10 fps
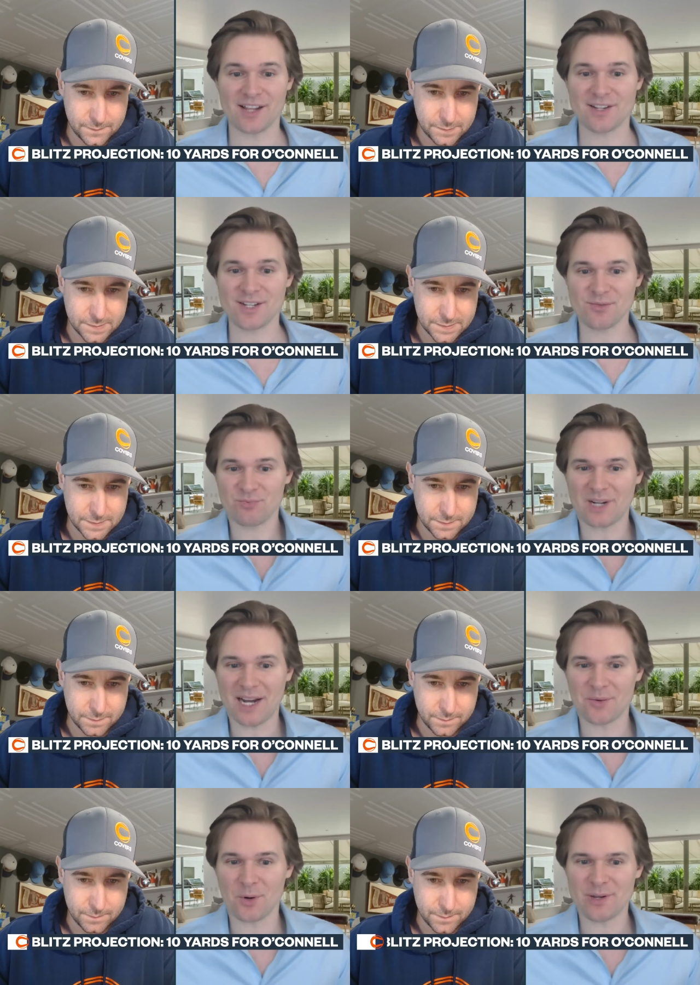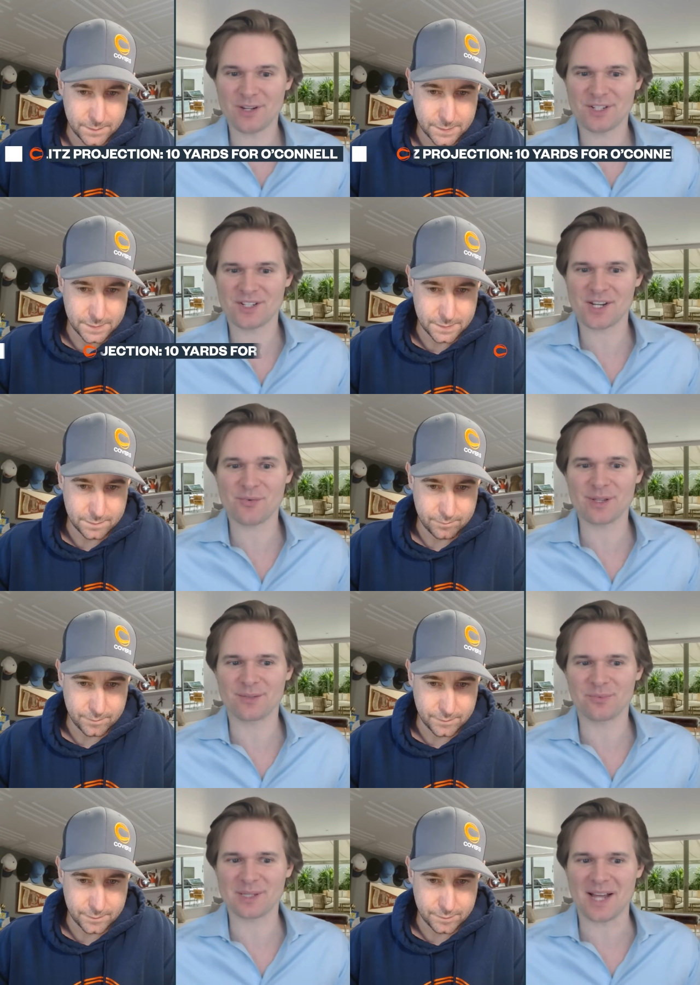Speaker 1: this is kind of what we used to see
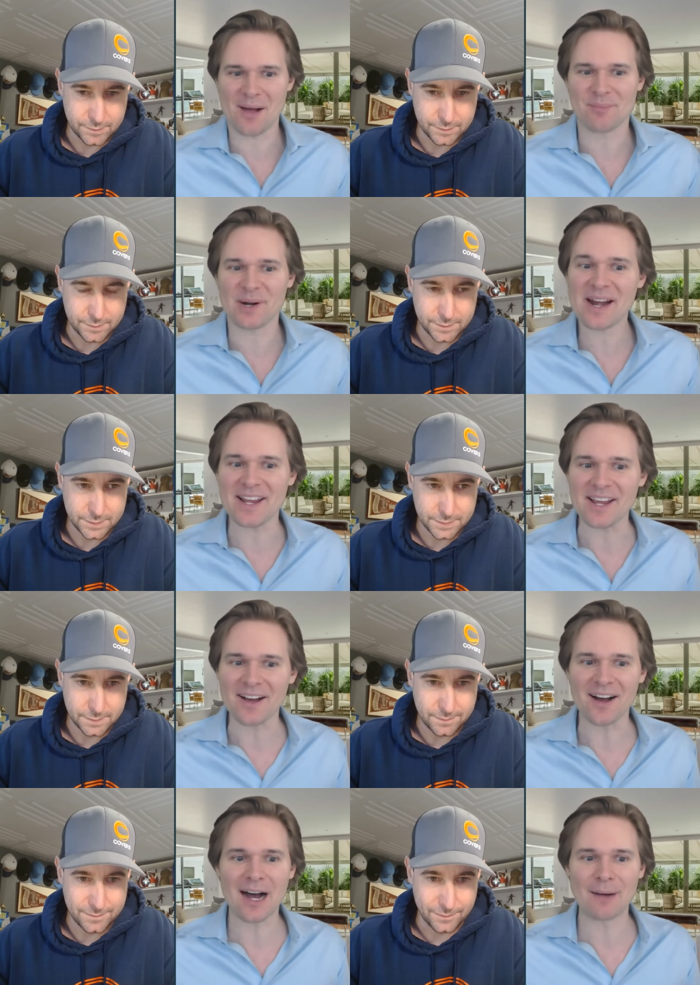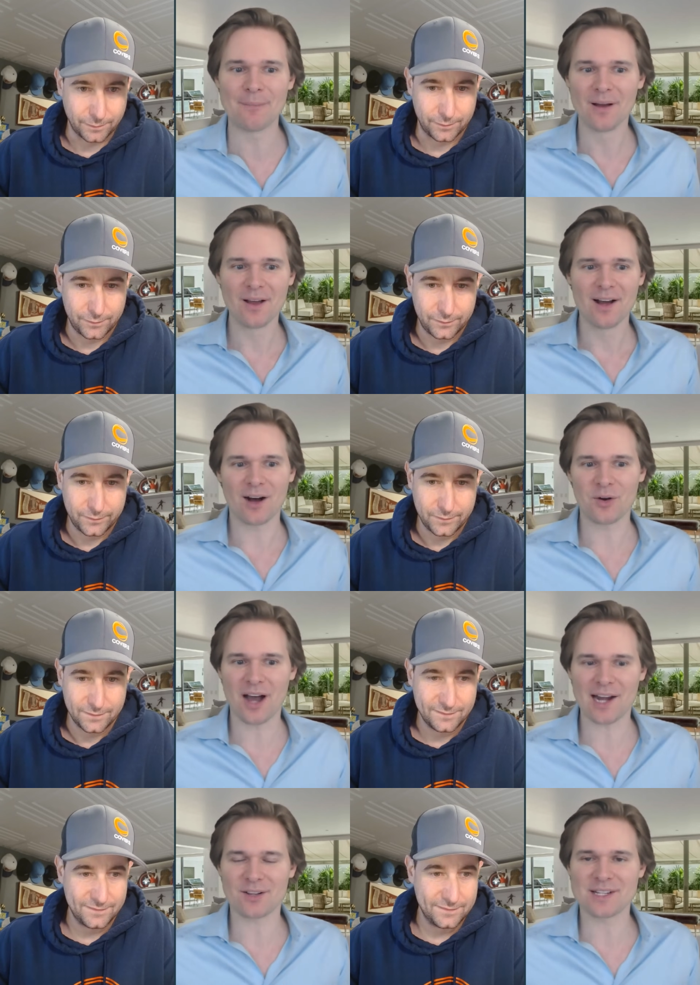with, with Tom Brady. Um, O'Connell